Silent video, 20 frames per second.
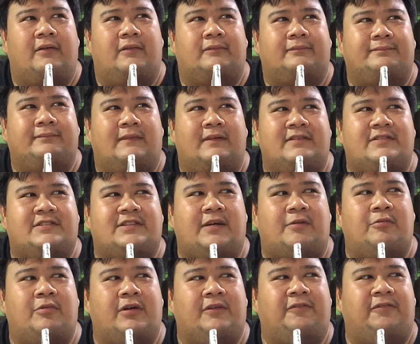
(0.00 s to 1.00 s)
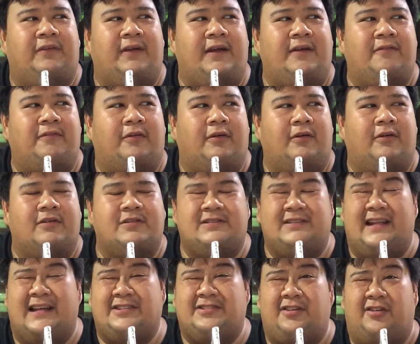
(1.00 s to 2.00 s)
somewhat flavor slash
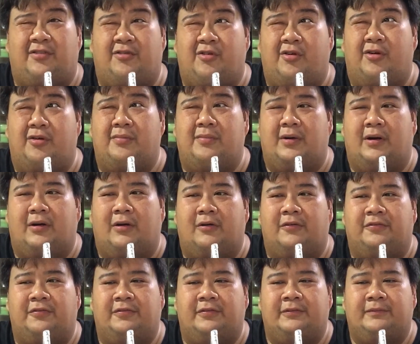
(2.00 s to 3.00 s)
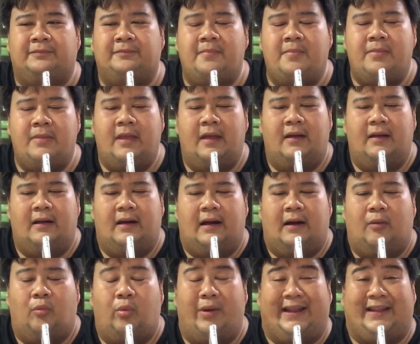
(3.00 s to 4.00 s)
aroma of
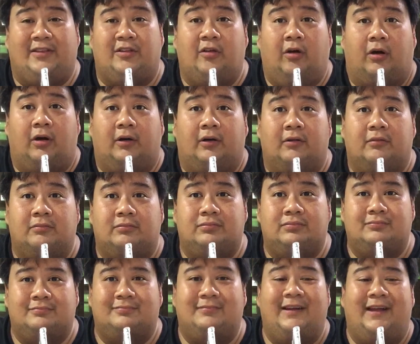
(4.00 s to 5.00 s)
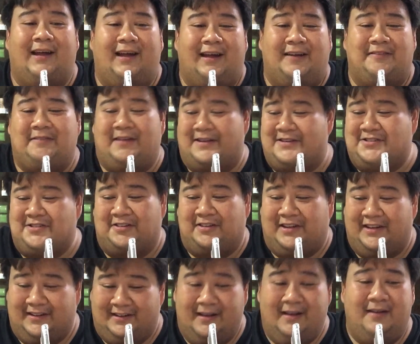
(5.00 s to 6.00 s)
wet dog. Yeah, I'm not joking.
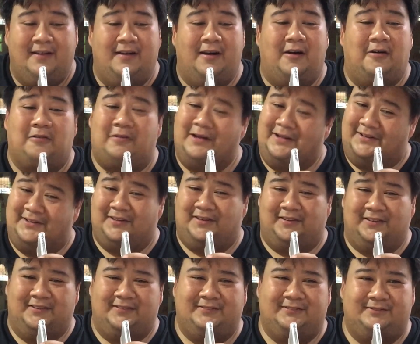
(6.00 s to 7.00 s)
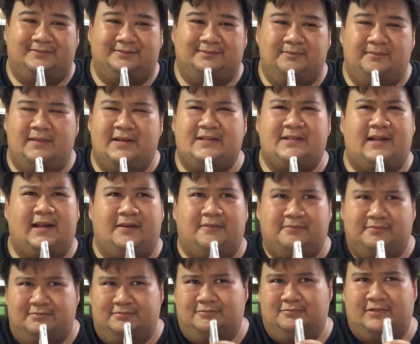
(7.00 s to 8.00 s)
A wet dog. It's like
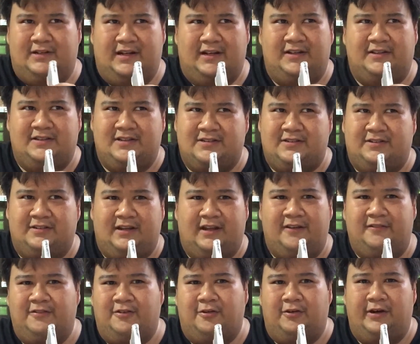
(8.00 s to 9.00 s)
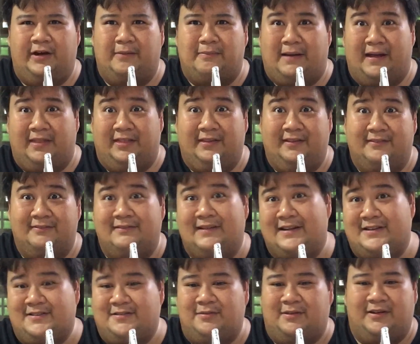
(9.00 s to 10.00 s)
when I just gave Cordy a bath. That's
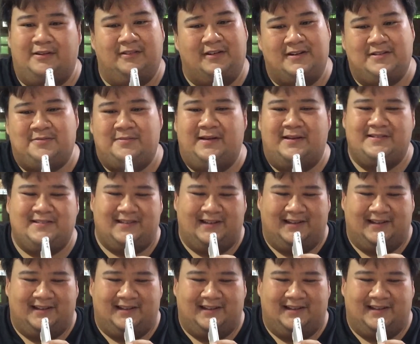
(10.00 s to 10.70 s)
what it smells like.